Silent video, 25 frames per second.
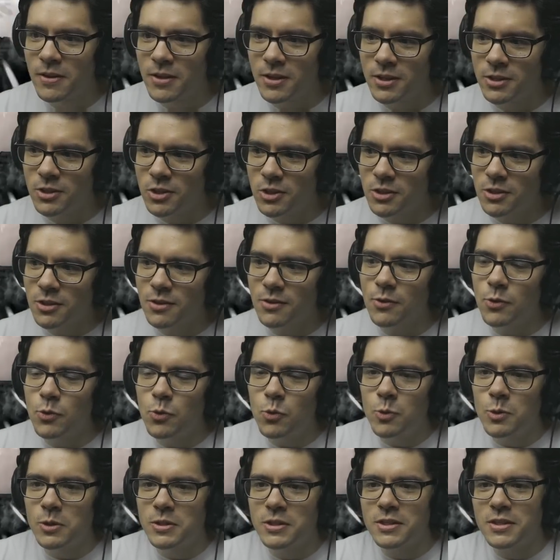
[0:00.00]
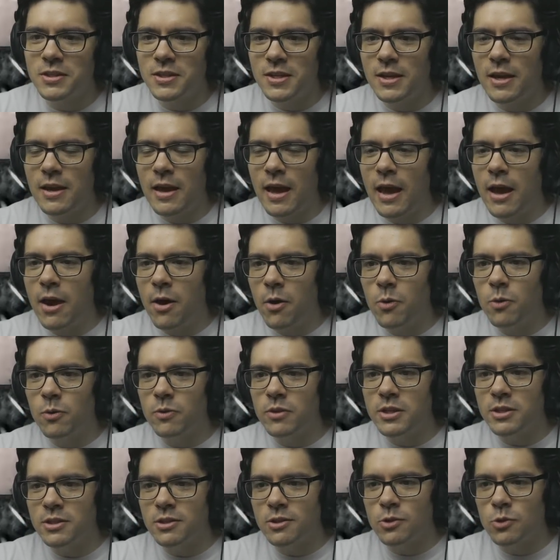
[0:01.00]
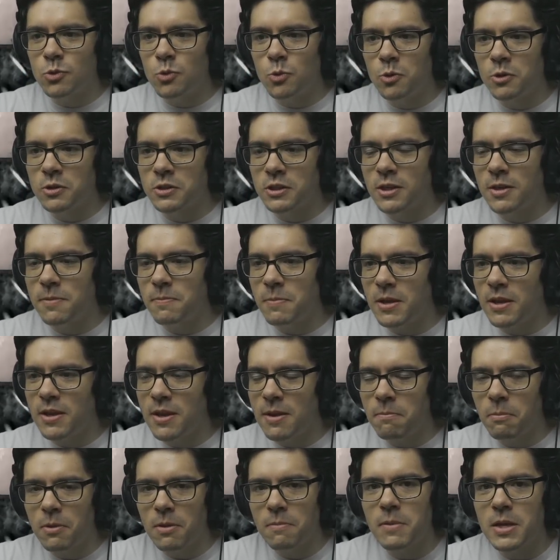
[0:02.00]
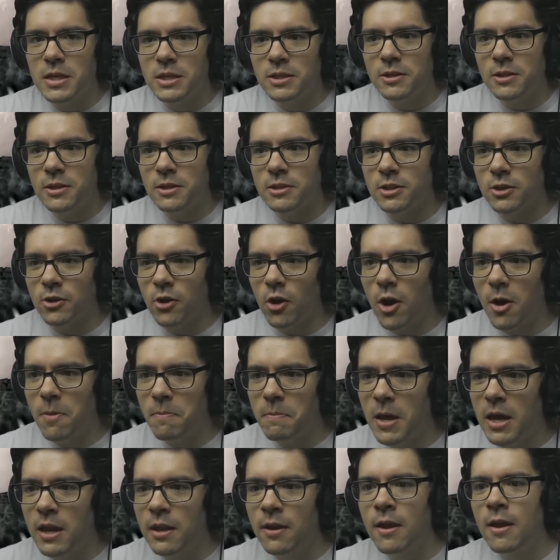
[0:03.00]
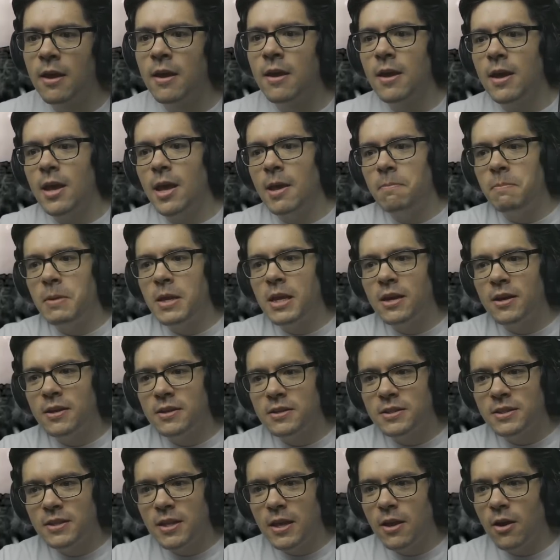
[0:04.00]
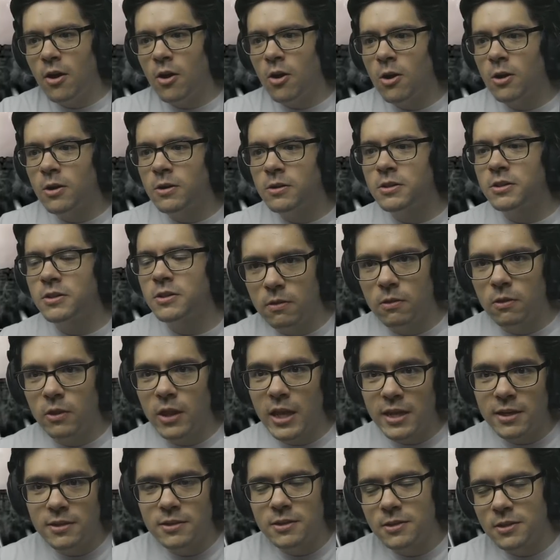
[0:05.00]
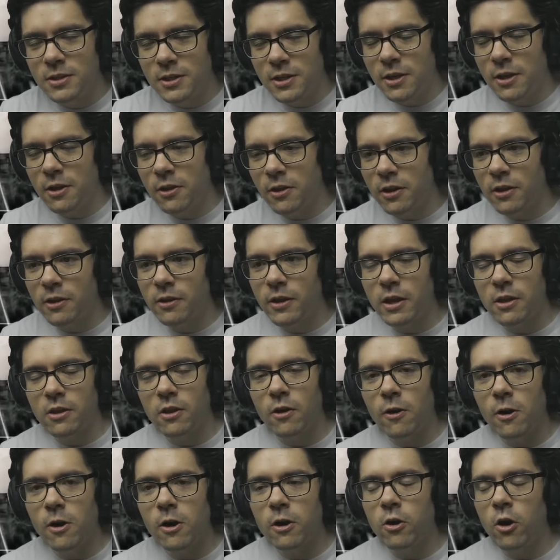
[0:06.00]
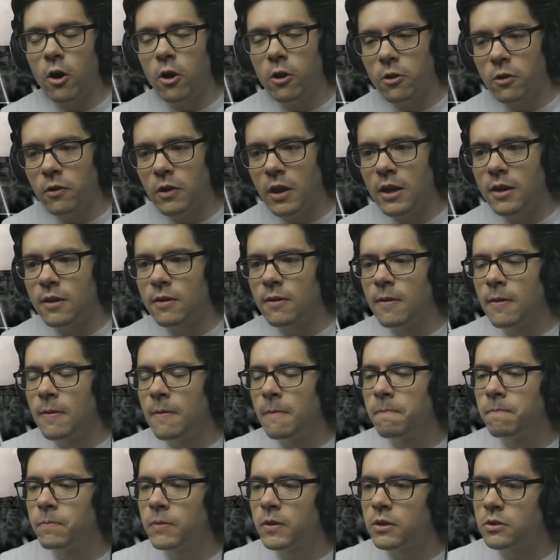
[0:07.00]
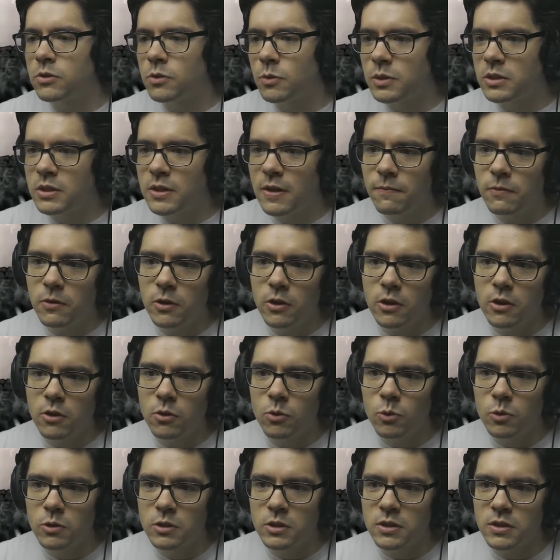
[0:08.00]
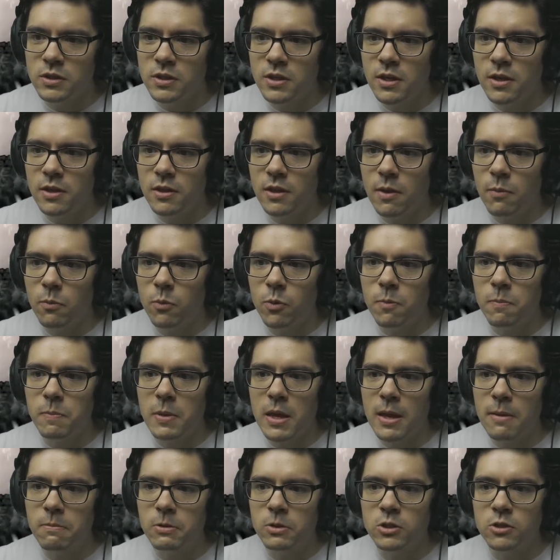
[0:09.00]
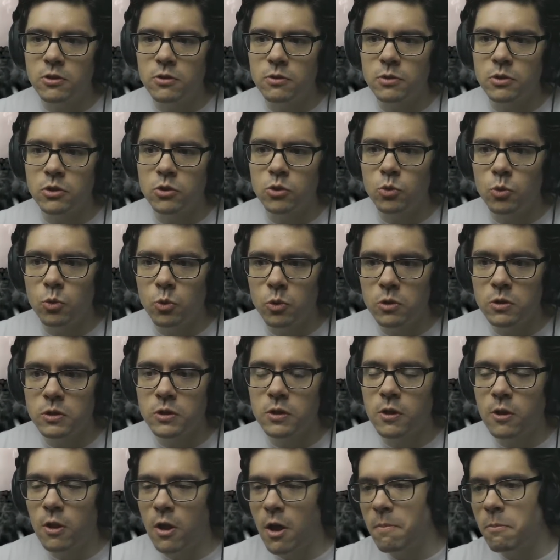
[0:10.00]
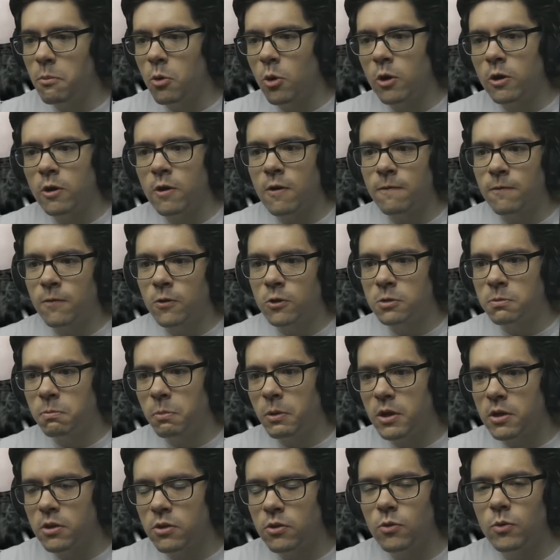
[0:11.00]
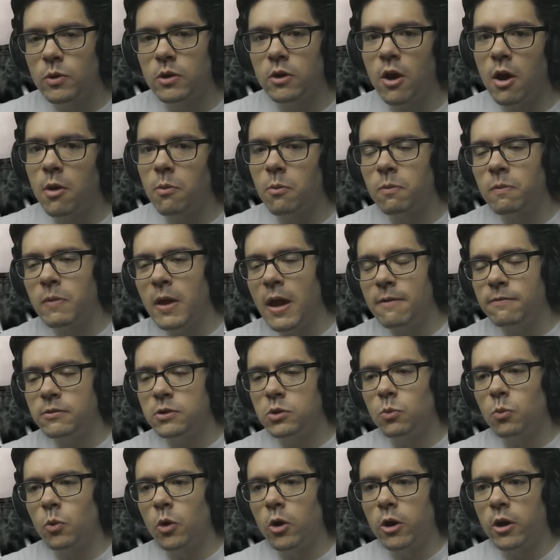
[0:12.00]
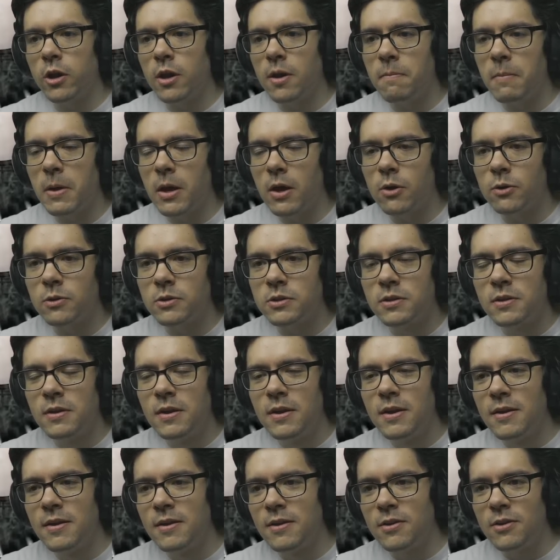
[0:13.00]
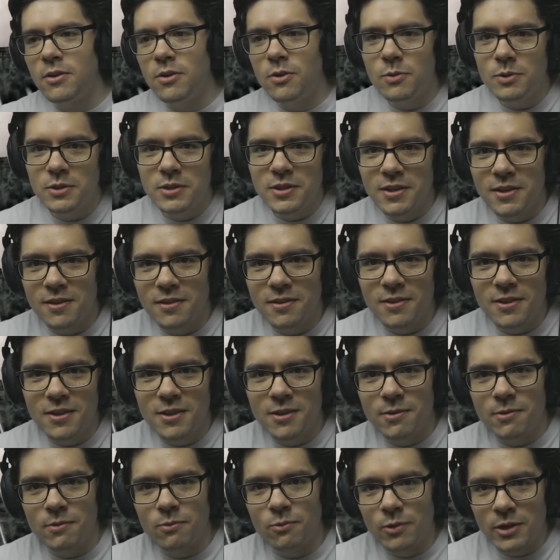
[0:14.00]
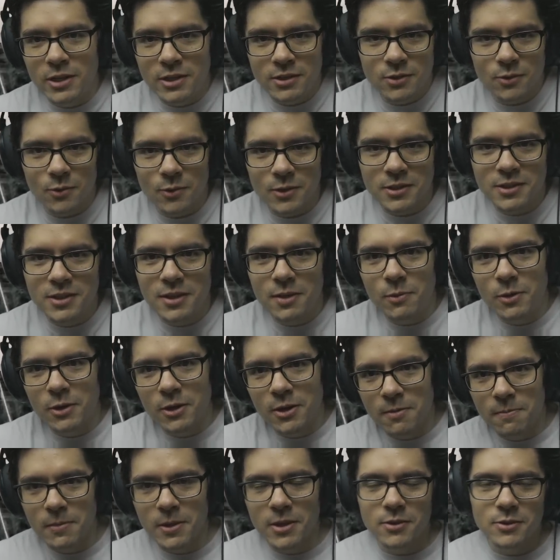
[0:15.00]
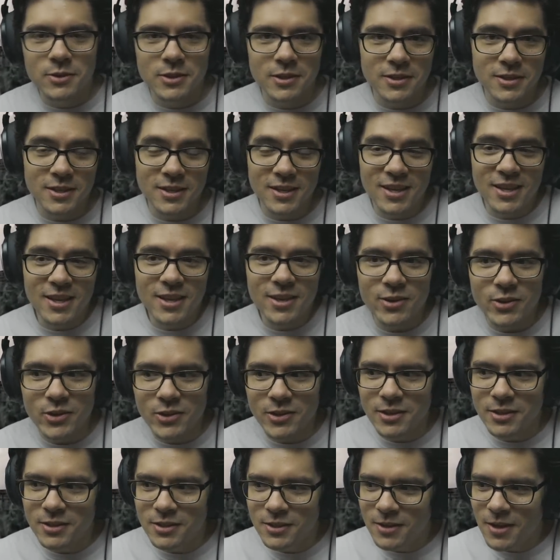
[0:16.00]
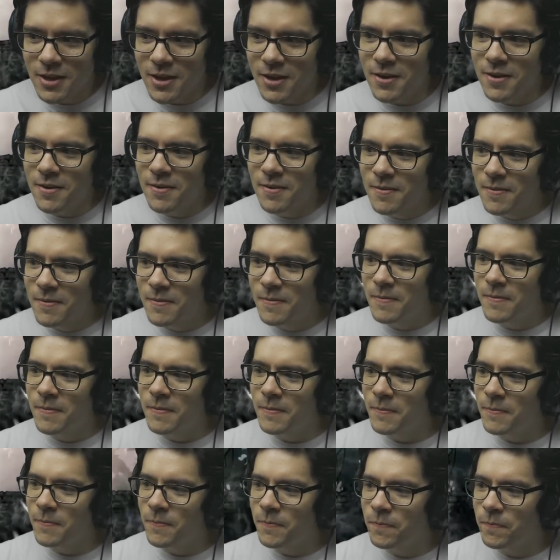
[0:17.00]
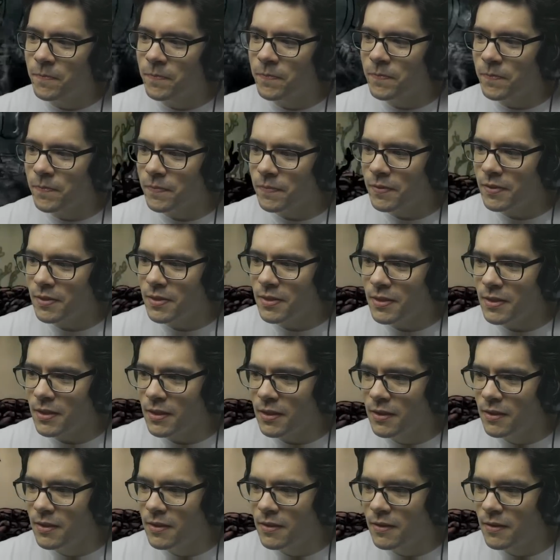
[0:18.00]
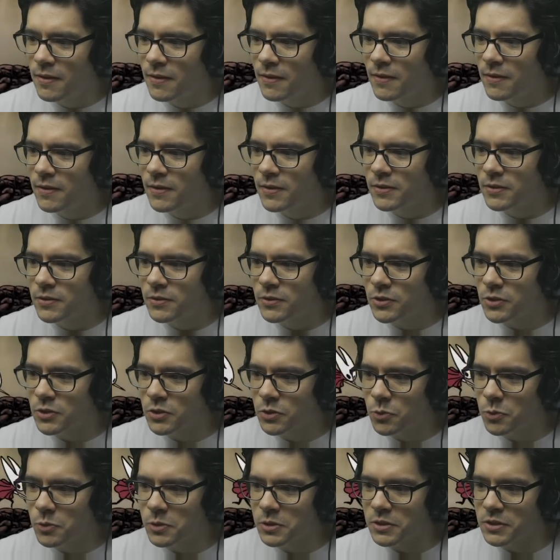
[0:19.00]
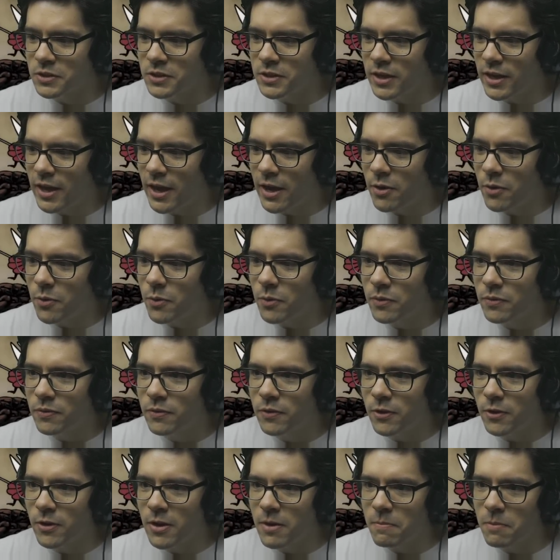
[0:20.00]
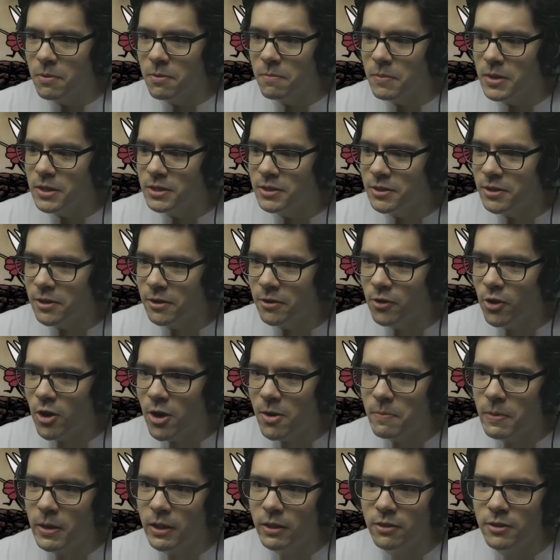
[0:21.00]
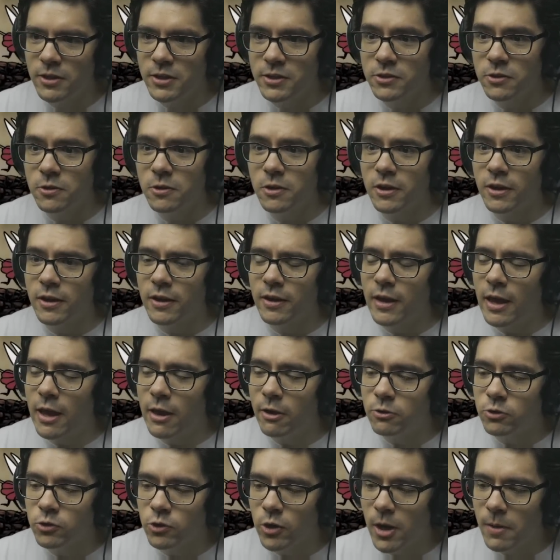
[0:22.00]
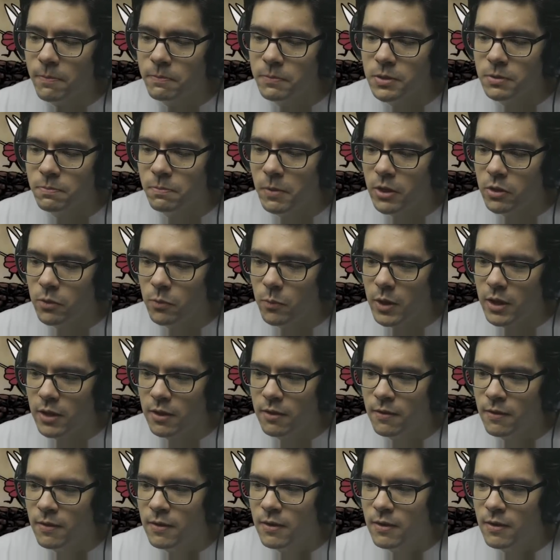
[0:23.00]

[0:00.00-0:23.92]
It's just cool to see how these tools can be implemented into combat, and because they aren't linked to healing like they are in Hollow Knight, so it's definitely cool to see that we'll be able to use tools a lot more in our first playthrough and not have to worry about using the resource that we're going to be using to heal instead. It's just cool to see how they're implemented in combat. These are the caltrops, by the way.